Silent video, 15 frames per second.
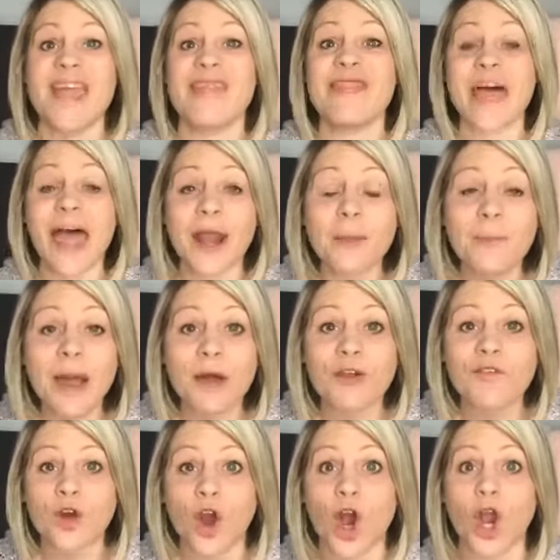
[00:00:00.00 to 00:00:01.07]
that amount
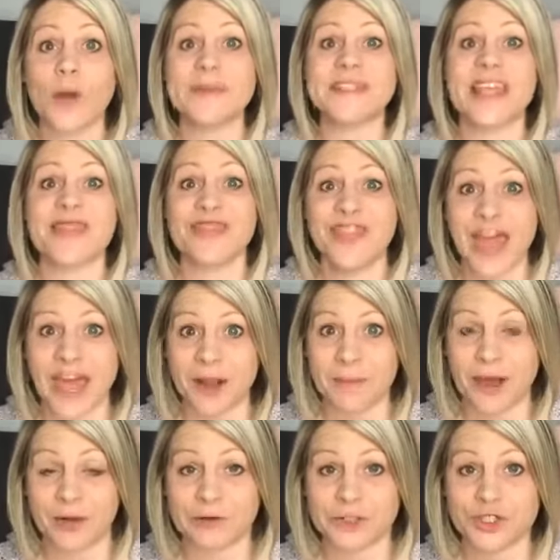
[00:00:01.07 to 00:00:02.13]
of carbs, that
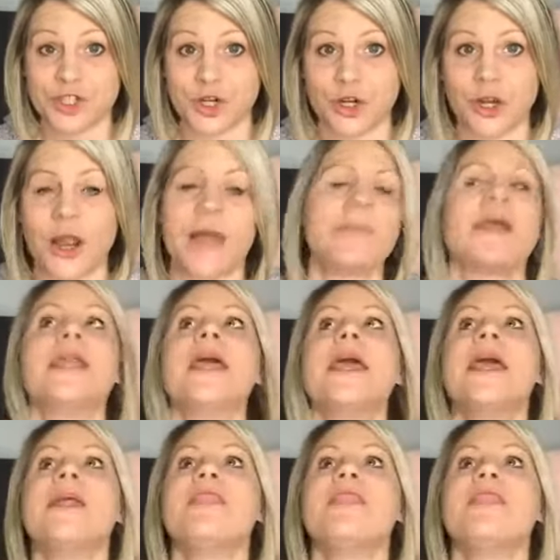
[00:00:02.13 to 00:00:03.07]
amount of sugar, I mean,